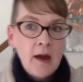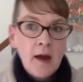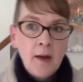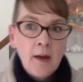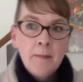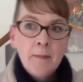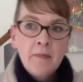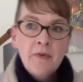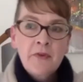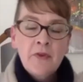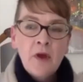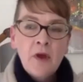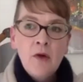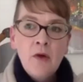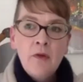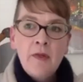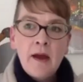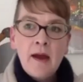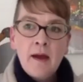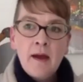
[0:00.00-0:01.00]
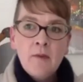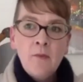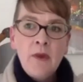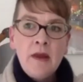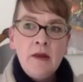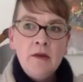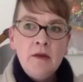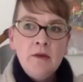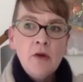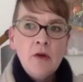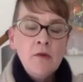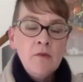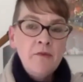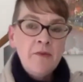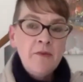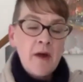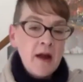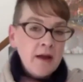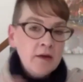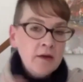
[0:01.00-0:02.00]
so that we
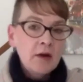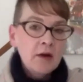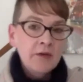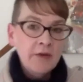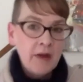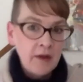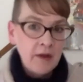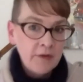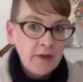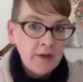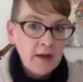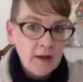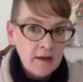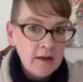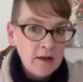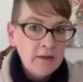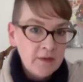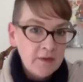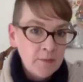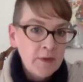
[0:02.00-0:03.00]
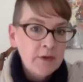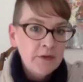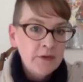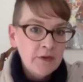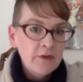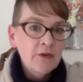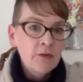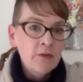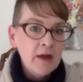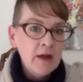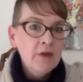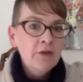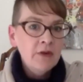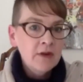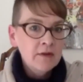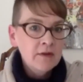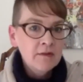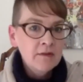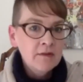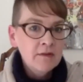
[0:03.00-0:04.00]
don't find ourselves in a similar
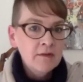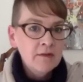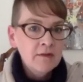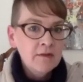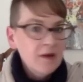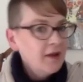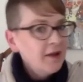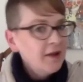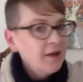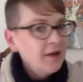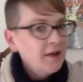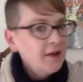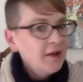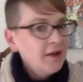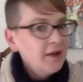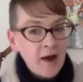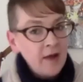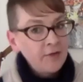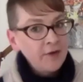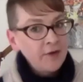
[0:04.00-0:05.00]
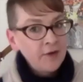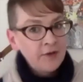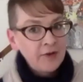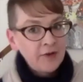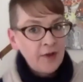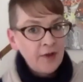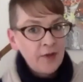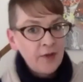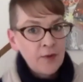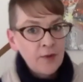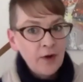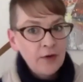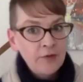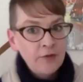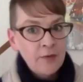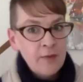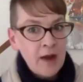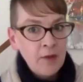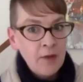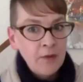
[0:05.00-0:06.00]
situation, 5 years down the
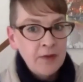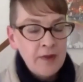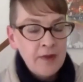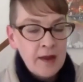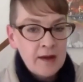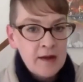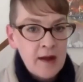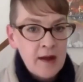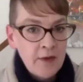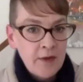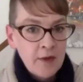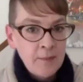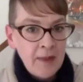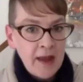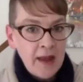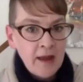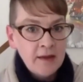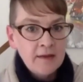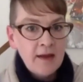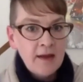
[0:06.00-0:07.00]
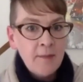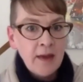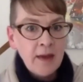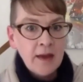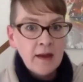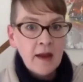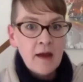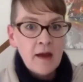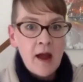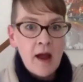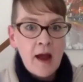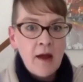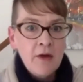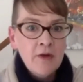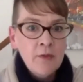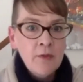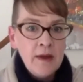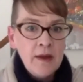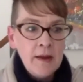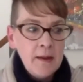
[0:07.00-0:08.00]
road from now with yet another pandemic?
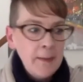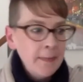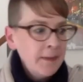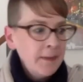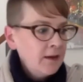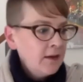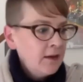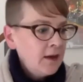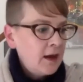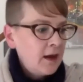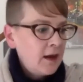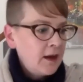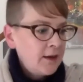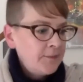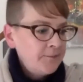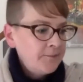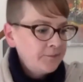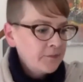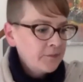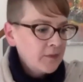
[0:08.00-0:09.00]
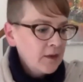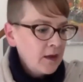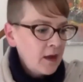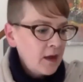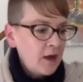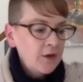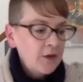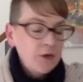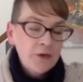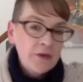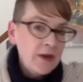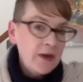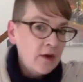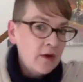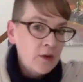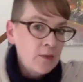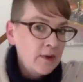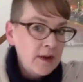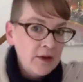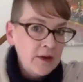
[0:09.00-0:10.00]
How do we
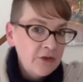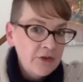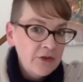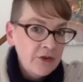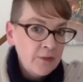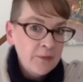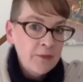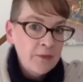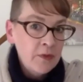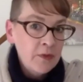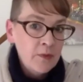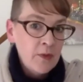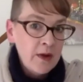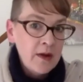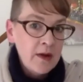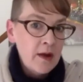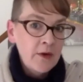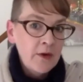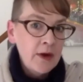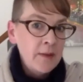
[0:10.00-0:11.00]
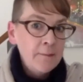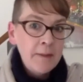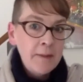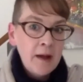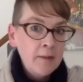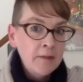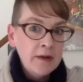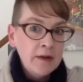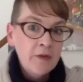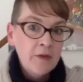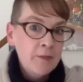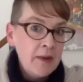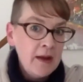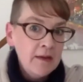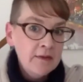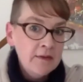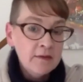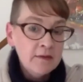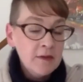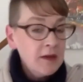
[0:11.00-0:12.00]
understand our relationships with one another in public
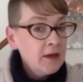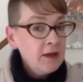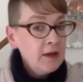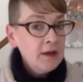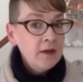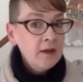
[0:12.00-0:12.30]
spaces?